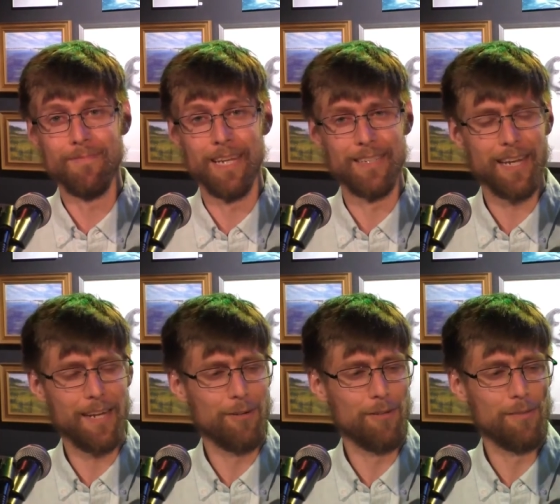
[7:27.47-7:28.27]

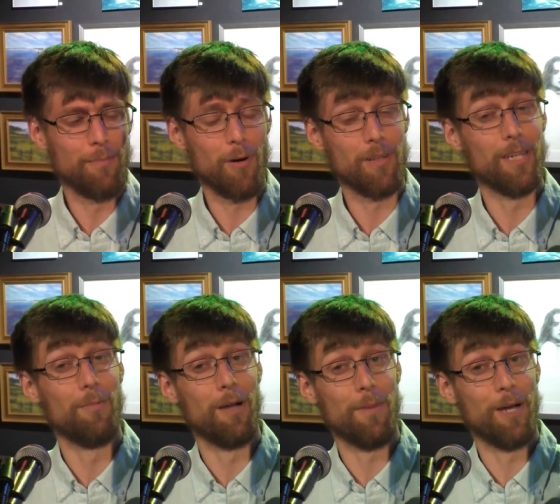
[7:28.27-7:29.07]
entitled partly
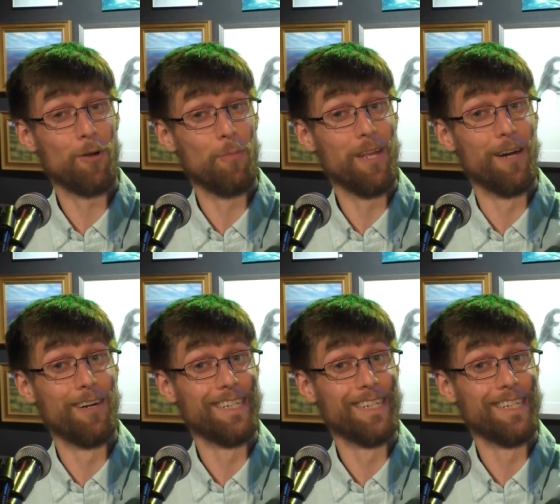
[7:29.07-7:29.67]
by my Uncle Peter.